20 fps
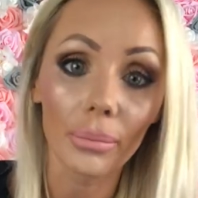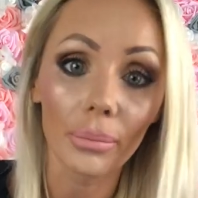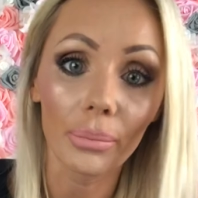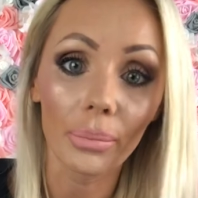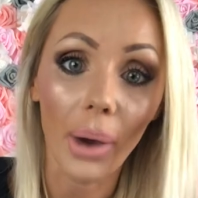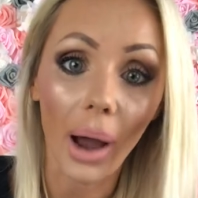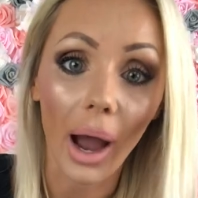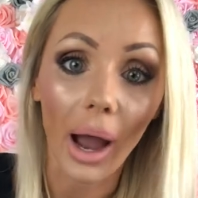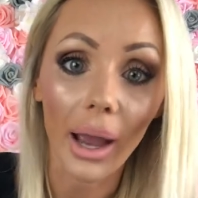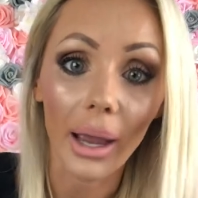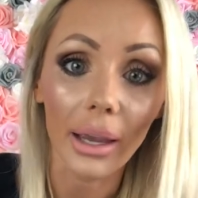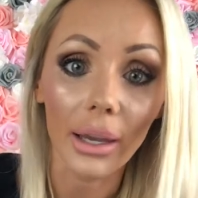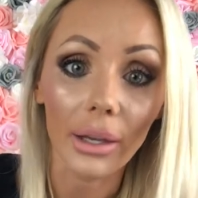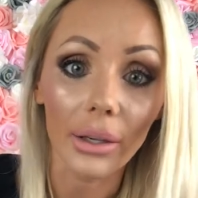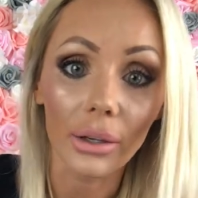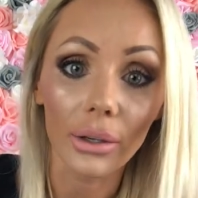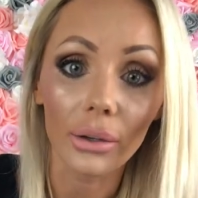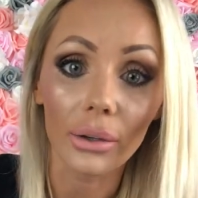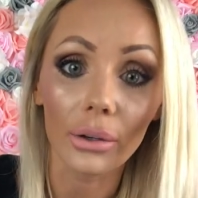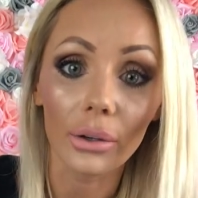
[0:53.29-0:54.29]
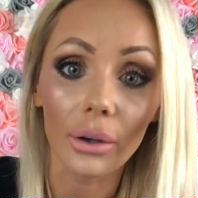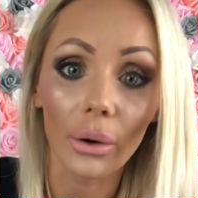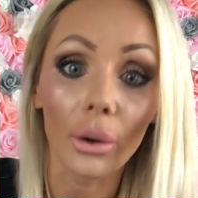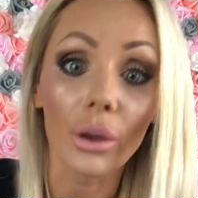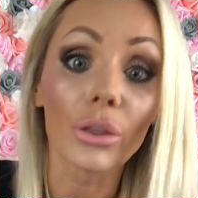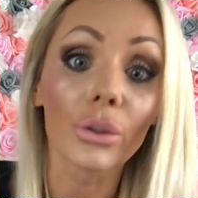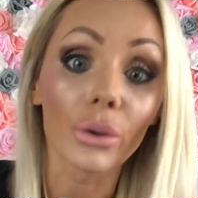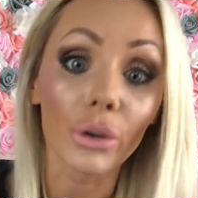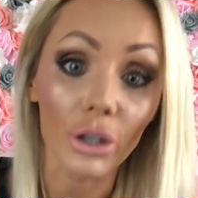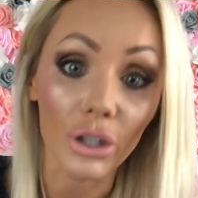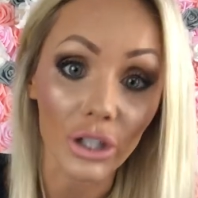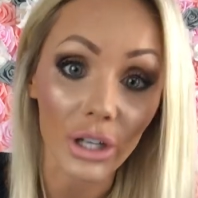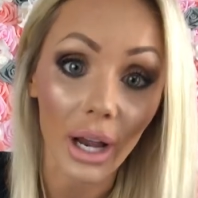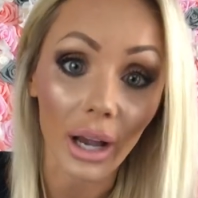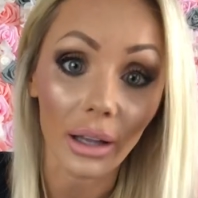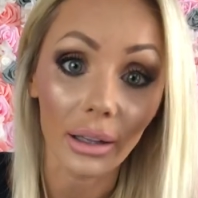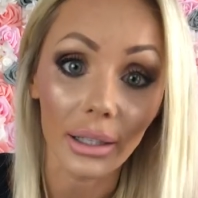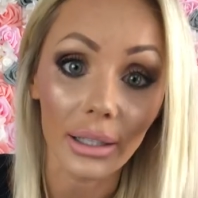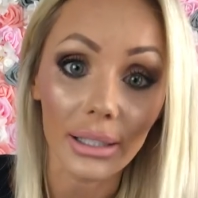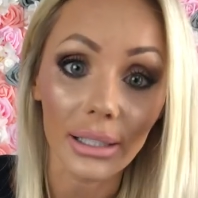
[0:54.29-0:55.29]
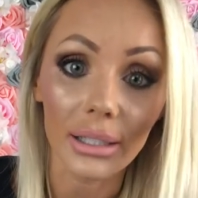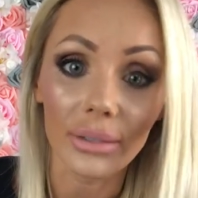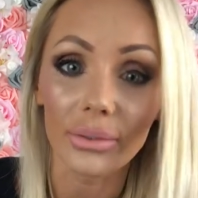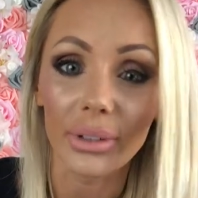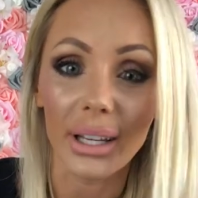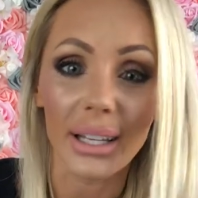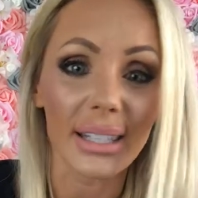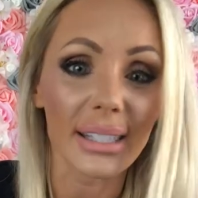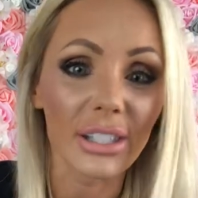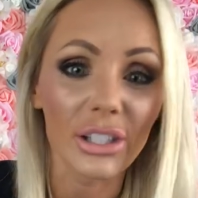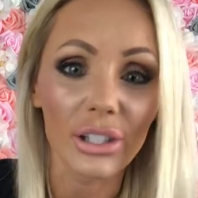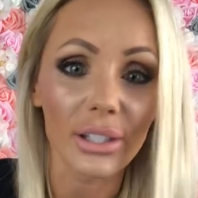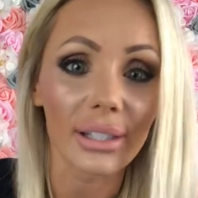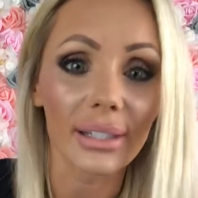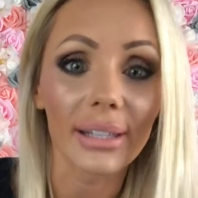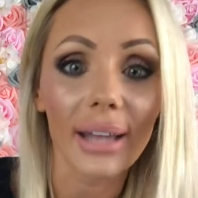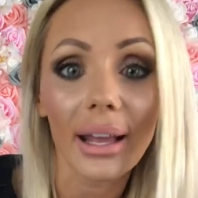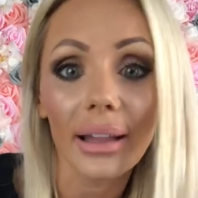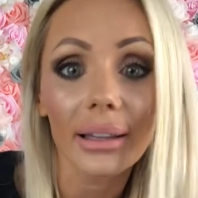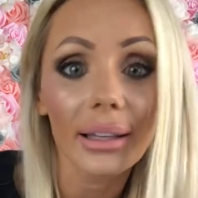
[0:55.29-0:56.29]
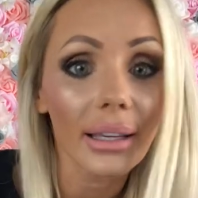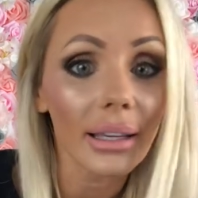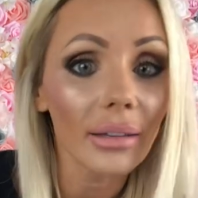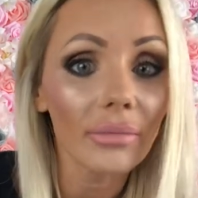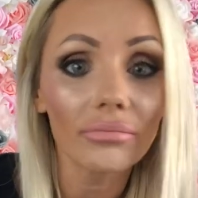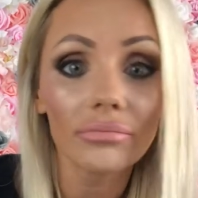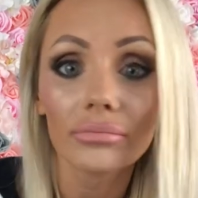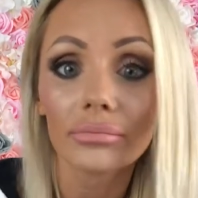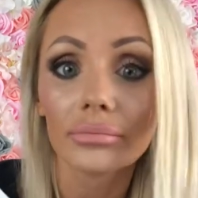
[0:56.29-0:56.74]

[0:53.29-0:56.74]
by going through her checklist of like just daily